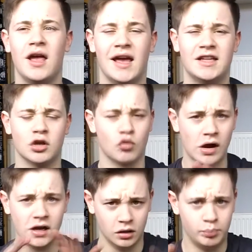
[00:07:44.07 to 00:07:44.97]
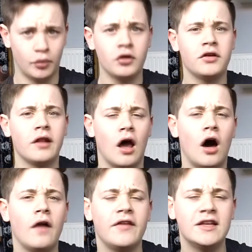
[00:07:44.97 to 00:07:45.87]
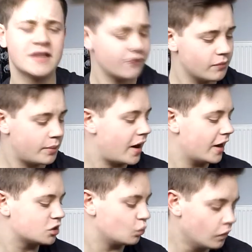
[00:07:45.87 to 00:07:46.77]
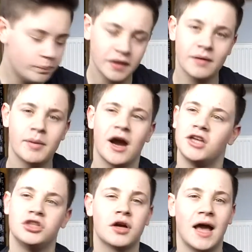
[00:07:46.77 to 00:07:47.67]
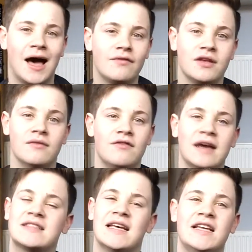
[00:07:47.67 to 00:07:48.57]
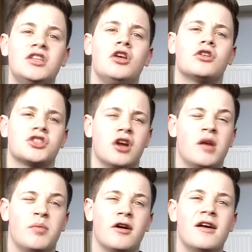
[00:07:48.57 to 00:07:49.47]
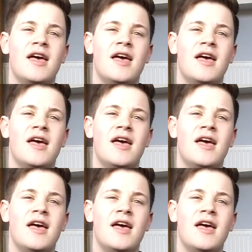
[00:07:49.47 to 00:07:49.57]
It's a great little bundle. All these different parts would be the parts you're going to have to invest into your sniper,